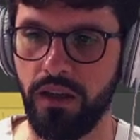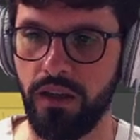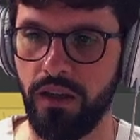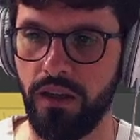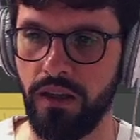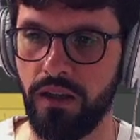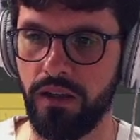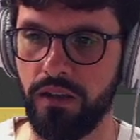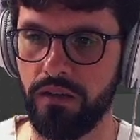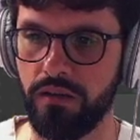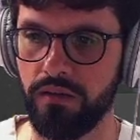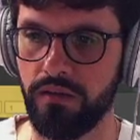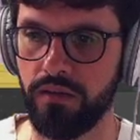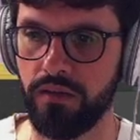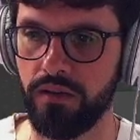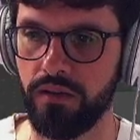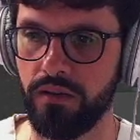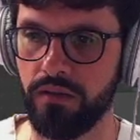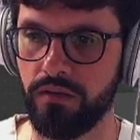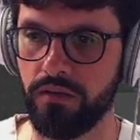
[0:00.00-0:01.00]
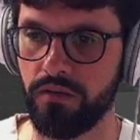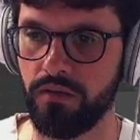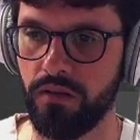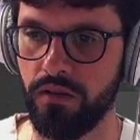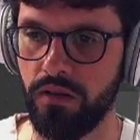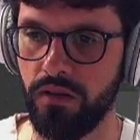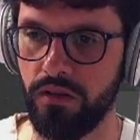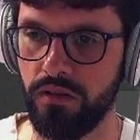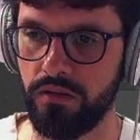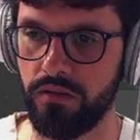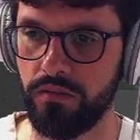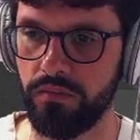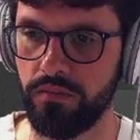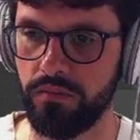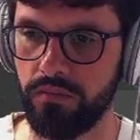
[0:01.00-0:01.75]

and it is called